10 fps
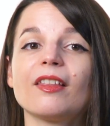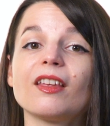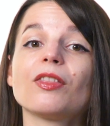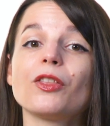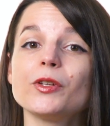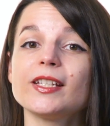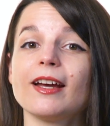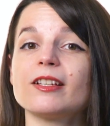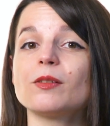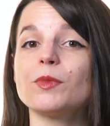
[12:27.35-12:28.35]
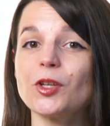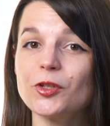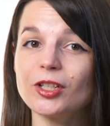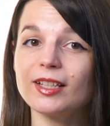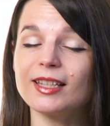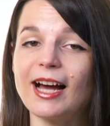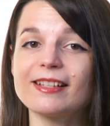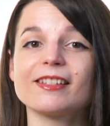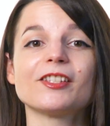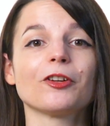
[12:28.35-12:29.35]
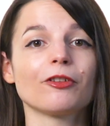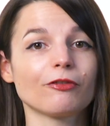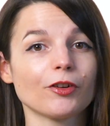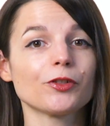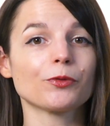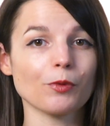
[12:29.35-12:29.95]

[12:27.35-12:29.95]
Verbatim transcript: The enthusiasm usually lasts until the first